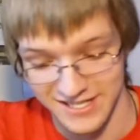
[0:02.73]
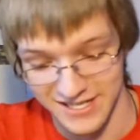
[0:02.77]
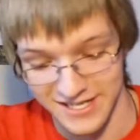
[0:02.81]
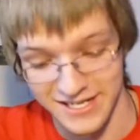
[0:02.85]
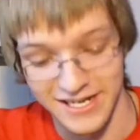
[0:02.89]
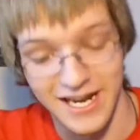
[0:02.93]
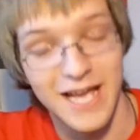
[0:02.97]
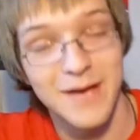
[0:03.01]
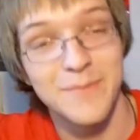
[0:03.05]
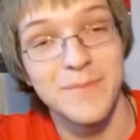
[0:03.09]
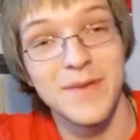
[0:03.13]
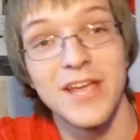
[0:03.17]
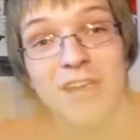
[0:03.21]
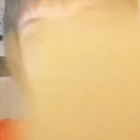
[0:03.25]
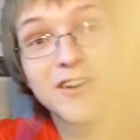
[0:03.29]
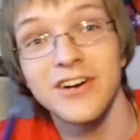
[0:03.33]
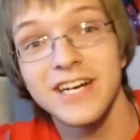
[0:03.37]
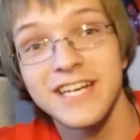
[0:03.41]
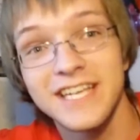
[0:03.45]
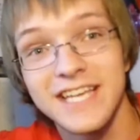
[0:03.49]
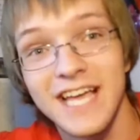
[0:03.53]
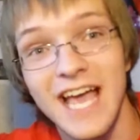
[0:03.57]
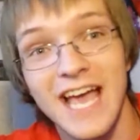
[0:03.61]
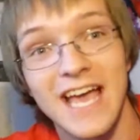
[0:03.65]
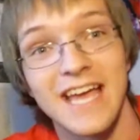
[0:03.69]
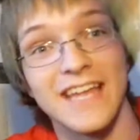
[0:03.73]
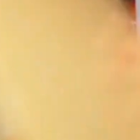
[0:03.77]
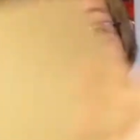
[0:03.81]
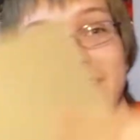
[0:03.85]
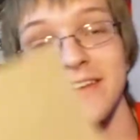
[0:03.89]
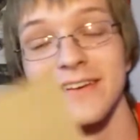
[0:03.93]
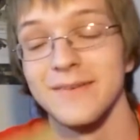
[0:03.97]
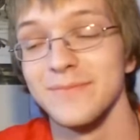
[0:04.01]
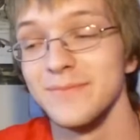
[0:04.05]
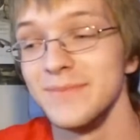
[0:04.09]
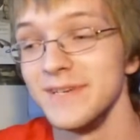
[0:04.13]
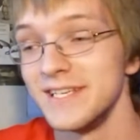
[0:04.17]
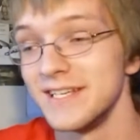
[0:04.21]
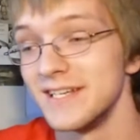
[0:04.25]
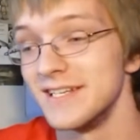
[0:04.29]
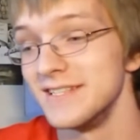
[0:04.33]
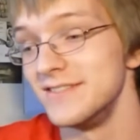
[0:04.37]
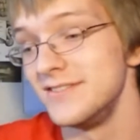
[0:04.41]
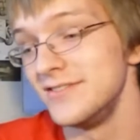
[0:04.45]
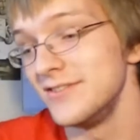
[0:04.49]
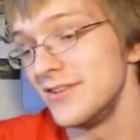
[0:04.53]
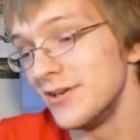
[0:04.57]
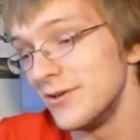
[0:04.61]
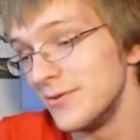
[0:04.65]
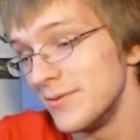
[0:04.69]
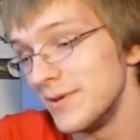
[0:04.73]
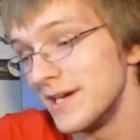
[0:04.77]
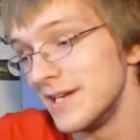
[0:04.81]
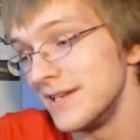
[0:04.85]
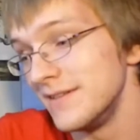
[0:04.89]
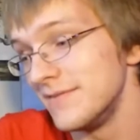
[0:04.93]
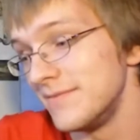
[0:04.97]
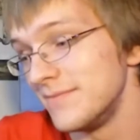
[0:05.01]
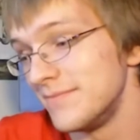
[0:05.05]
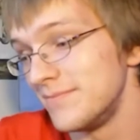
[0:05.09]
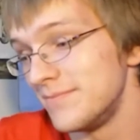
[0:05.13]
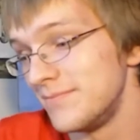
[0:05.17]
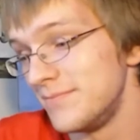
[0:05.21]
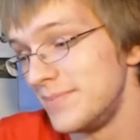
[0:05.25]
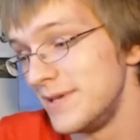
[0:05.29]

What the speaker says: And I'm here again! Because you know what?